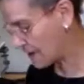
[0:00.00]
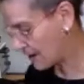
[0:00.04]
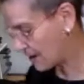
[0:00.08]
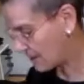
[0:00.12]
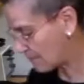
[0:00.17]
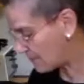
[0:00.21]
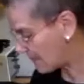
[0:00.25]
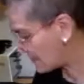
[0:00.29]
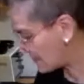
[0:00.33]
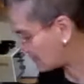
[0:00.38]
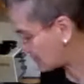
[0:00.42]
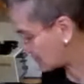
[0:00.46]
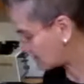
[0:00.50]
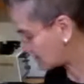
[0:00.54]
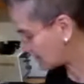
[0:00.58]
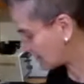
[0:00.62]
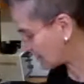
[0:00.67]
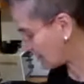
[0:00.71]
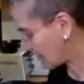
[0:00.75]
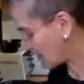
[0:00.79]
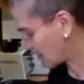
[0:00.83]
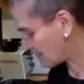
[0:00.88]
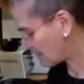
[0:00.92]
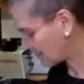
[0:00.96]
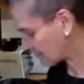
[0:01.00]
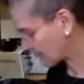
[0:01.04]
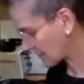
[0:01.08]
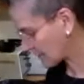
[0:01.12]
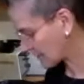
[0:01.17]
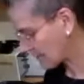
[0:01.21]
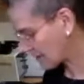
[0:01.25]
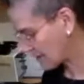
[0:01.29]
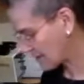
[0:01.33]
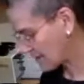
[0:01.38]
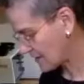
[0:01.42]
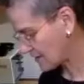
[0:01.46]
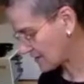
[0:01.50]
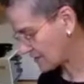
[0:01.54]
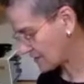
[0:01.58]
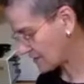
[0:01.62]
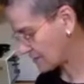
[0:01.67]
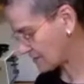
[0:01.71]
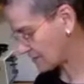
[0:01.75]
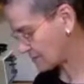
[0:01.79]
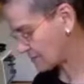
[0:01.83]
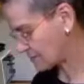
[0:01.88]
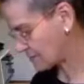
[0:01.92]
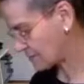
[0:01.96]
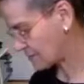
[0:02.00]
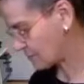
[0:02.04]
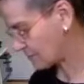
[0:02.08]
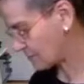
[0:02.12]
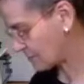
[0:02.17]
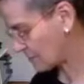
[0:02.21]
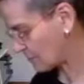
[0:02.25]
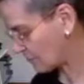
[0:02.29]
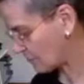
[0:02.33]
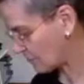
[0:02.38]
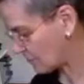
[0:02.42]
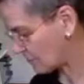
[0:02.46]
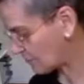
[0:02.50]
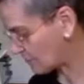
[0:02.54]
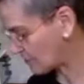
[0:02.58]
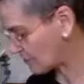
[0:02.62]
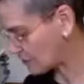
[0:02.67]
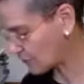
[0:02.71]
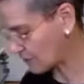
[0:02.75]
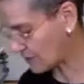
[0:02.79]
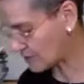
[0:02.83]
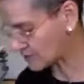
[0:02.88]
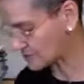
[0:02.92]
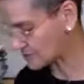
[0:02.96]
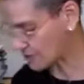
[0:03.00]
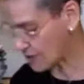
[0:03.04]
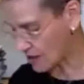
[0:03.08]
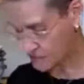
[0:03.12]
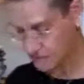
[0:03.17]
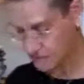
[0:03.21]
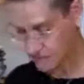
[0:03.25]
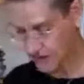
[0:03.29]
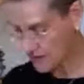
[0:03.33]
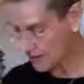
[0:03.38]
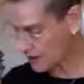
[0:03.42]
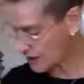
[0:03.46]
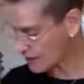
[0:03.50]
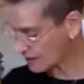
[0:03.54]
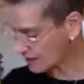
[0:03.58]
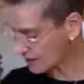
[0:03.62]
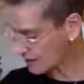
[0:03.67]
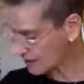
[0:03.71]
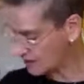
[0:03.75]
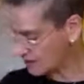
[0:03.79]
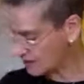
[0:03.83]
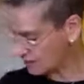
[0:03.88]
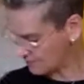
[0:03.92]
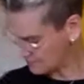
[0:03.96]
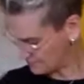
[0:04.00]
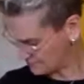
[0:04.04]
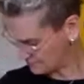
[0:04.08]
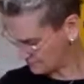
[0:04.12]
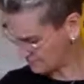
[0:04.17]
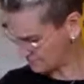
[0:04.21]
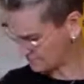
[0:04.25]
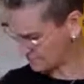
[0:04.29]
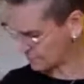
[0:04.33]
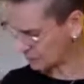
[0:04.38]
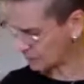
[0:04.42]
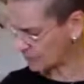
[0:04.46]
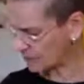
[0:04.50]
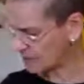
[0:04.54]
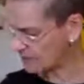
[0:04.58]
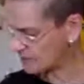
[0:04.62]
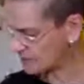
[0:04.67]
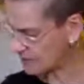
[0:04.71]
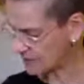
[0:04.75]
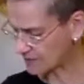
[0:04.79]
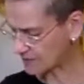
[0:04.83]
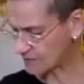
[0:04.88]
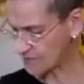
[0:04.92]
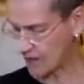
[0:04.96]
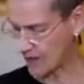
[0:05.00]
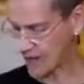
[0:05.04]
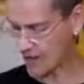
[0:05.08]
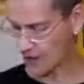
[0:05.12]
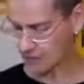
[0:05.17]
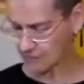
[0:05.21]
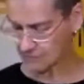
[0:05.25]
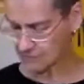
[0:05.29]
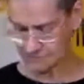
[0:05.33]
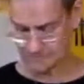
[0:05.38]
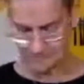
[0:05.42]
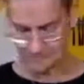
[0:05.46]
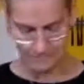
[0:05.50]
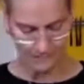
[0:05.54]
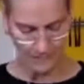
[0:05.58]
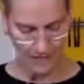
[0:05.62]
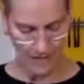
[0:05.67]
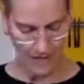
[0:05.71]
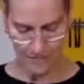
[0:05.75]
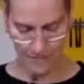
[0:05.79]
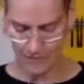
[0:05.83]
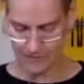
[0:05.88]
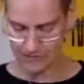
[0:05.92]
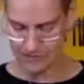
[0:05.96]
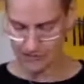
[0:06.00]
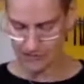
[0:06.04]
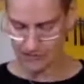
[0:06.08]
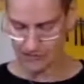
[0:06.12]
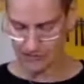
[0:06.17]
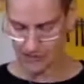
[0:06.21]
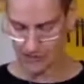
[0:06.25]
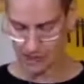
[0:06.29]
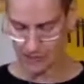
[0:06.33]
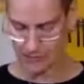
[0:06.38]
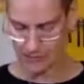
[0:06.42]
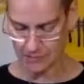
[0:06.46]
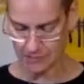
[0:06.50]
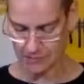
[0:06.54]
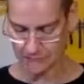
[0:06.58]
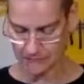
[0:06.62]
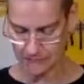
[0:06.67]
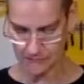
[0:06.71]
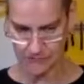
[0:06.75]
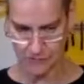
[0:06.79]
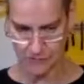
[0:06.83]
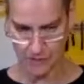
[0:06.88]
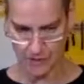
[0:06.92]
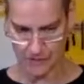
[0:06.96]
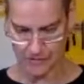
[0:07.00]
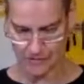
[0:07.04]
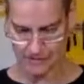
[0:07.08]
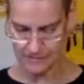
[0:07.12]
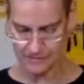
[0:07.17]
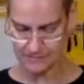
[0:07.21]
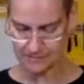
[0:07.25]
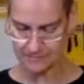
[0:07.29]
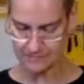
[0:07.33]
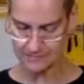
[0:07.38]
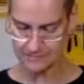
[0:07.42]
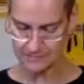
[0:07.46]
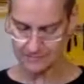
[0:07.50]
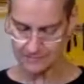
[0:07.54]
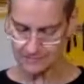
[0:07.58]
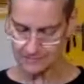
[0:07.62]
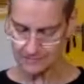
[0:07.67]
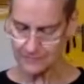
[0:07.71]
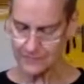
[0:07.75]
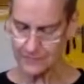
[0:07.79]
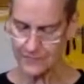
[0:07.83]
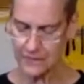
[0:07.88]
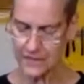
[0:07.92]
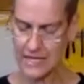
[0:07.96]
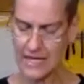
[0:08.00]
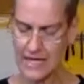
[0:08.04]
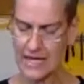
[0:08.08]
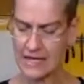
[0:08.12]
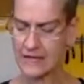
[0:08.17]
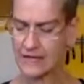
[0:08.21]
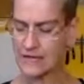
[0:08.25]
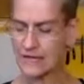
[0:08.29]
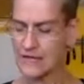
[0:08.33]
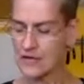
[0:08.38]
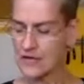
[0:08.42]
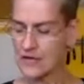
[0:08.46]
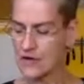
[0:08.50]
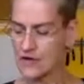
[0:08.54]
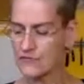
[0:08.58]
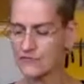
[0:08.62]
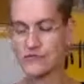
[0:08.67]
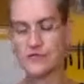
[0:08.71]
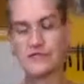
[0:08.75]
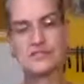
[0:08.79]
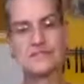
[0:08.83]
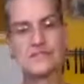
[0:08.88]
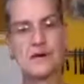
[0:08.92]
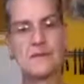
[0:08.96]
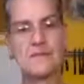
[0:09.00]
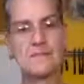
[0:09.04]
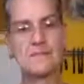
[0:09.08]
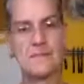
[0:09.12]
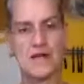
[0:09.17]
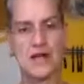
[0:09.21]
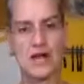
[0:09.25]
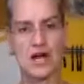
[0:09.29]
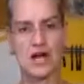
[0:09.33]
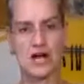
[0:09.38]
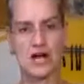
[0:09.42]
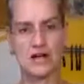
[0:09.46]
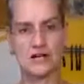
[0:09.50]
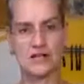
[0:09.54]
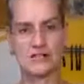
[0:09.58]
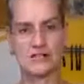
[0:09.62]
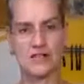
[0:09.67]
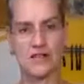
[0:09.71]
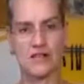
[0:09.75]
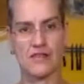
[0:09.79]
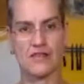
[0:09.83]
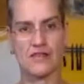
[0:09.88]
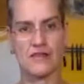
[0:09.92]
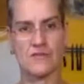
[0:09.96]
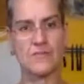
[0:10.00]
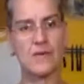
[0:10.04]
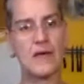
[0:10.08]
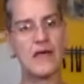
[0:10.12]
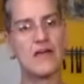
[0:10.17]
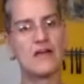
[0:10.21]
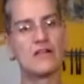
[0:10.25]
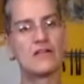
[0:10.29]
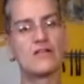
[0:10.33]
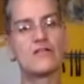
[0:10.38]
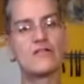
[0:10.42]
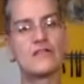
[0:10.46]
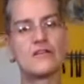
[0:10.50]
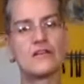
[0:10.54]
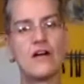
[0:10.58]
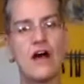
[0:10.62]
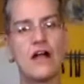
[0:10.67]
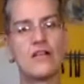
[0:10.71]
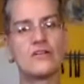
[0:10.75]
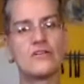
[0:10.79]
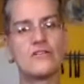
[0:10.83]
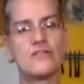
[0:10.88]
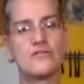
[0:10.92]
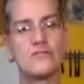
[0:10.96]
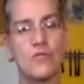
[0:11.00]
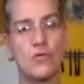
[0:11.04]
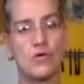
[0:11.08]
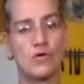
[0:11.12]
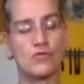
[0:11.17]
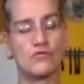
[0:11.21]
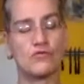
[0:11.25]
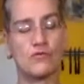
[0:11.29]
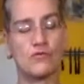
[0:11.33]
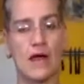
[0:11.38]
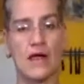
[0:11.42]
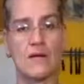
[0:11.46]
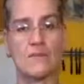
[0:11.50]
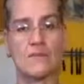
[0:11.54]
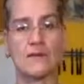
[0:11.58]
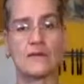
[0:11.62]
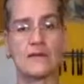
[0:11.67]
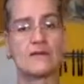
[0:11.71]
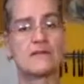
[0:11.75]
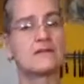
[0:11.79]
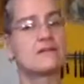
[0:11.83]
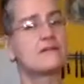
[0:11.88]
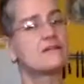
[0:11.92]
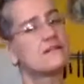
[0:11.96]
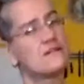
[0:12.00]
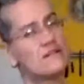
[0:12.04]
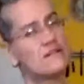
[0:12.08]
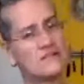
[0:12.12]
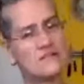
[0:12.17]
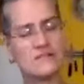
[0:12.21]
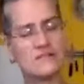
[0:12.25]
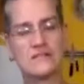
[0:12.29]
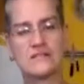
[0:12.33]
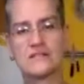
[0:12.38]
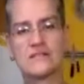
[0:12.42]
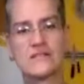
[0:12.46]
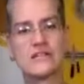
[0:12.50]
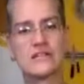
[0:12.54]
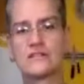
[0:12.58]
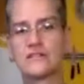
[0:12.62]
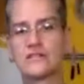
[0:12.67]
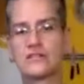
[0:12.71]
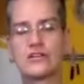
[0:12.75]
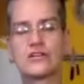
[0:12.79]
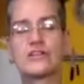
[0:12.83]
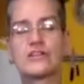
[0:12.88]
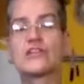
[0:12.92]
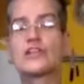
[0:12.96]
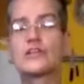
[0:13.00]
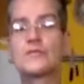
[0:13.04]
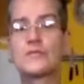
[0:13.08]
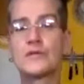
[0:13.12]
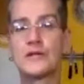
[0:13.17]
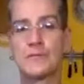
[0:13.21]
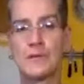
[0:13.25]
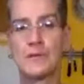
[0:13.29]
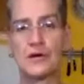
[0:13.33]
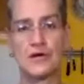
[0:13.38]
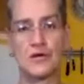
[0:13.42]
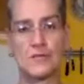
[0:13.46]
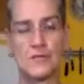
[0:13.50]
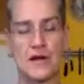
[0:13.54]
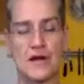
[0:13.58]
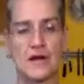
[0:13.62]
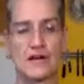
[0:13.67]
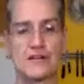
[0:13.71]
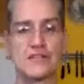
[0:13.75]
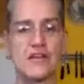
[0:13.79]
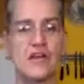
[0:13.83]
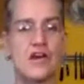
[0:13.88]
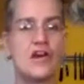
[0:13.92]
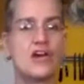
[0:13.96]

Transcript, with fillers: Abate Fetel, it is really quite soft. And I, when I picked them out, I picked out a couple of different ones. And for some pears, the paler the color, the more ripe. And you just need to learn a little bit about your pears.